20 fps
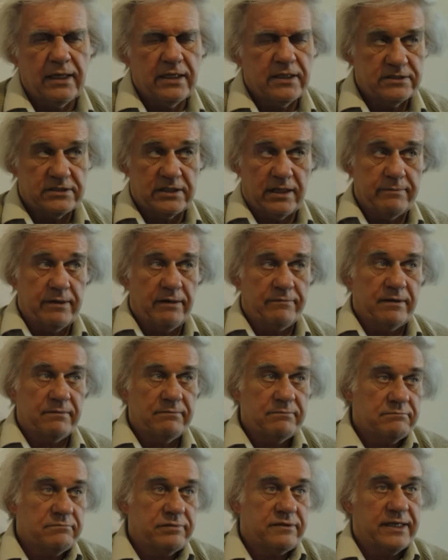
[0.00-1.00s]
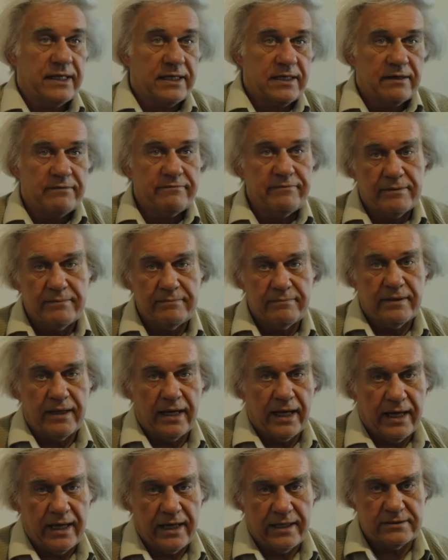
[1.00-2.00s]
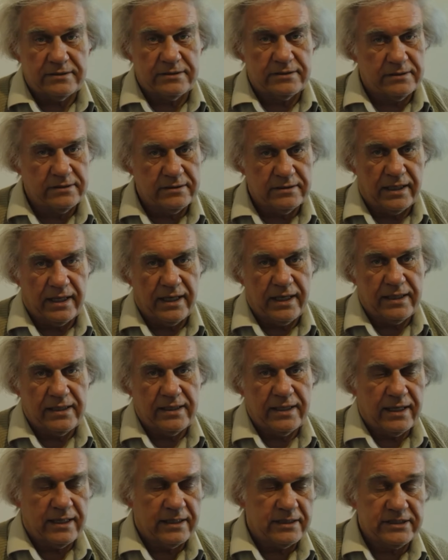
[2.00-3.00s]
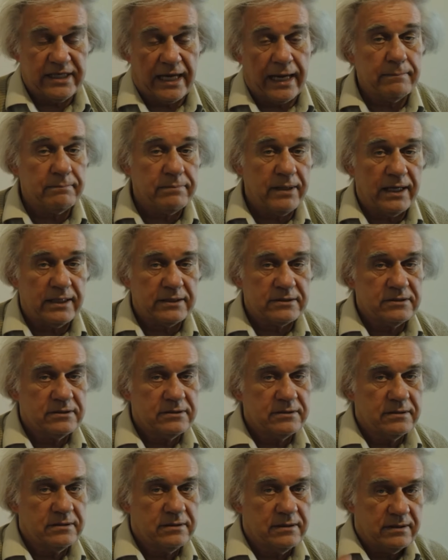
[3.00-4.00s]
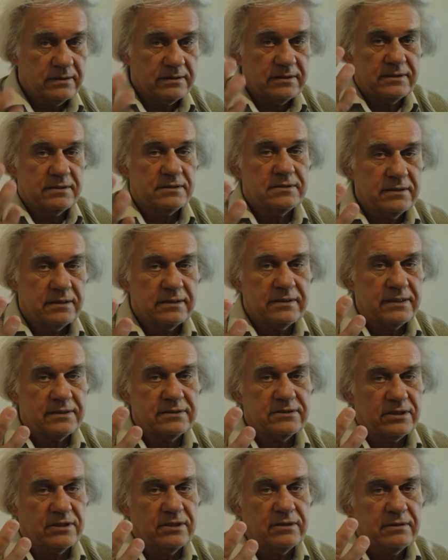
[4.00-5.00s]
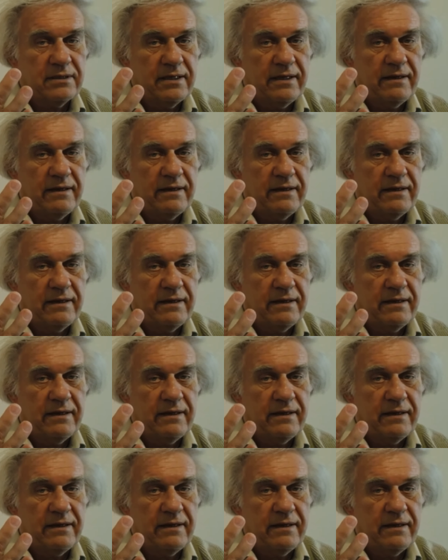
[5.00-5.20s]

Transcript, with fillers: Some of them think of them as a uh, sandbox. All the things are